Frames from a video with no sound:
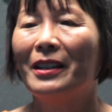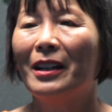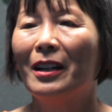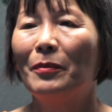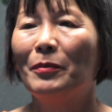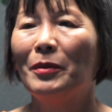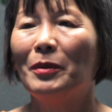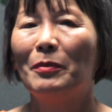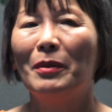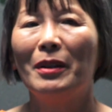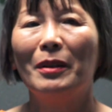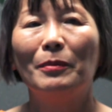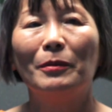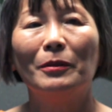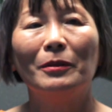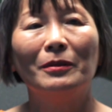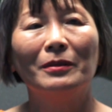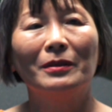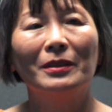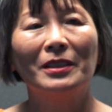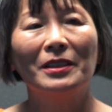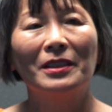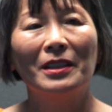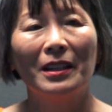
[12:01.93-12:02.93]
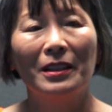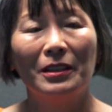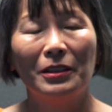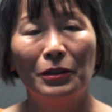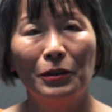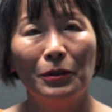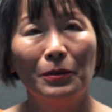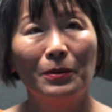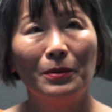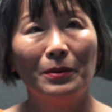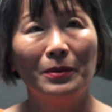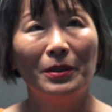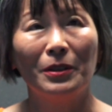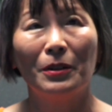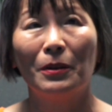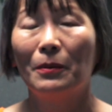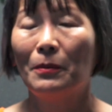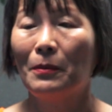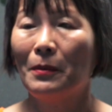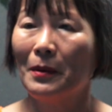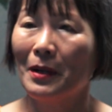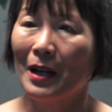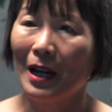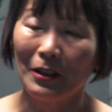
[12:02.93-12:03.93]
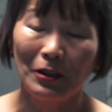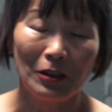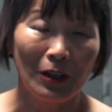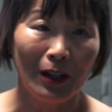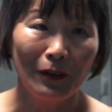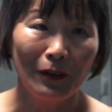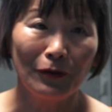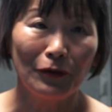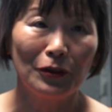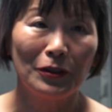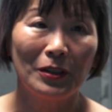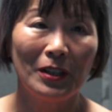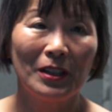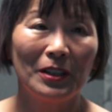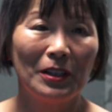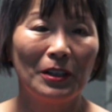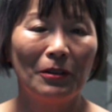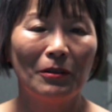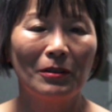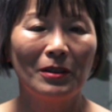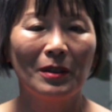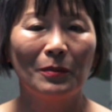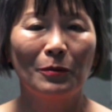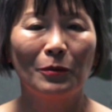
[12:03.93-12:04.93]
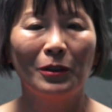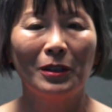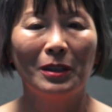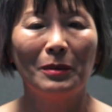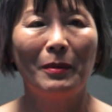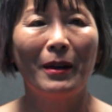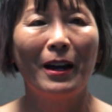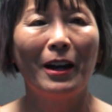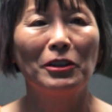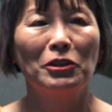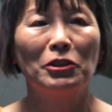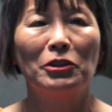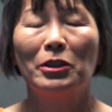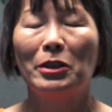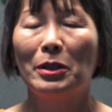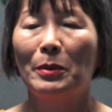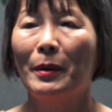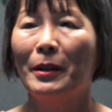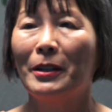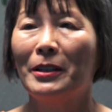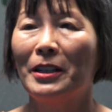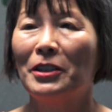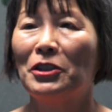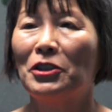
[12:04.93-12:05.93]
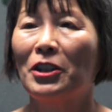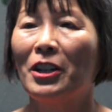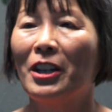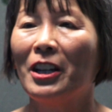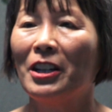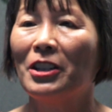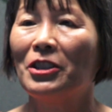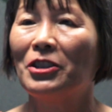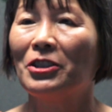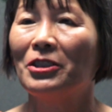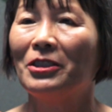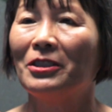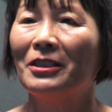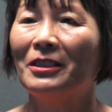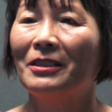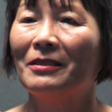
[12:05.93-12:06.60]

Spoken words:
Like helping people, because I do. I taught for 10 years. I'm really passionate about education.